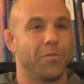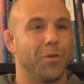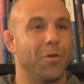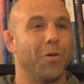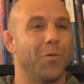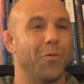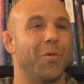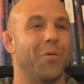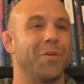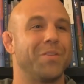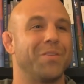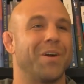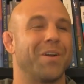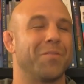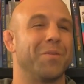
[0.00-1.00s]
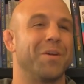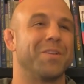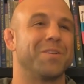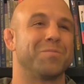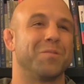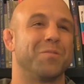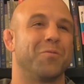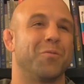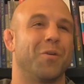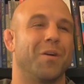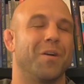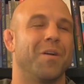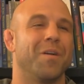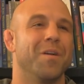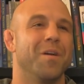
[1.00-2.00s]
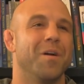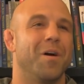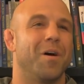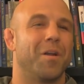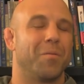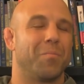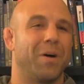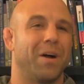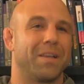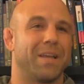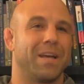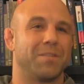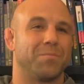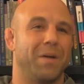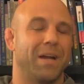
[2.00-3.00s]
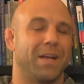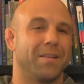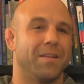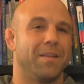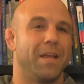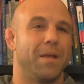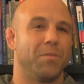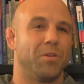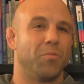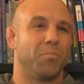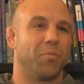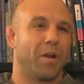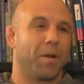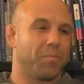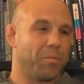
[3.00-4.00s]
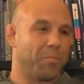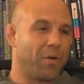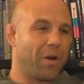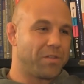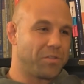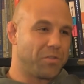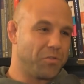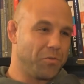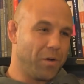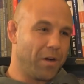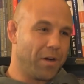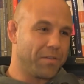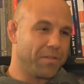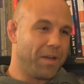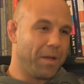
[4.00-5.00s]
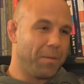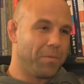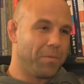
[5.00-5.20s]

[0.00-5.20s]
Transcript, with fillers: you we talked about this before on a podcast back in the day, but you brought up the prostitute archetype.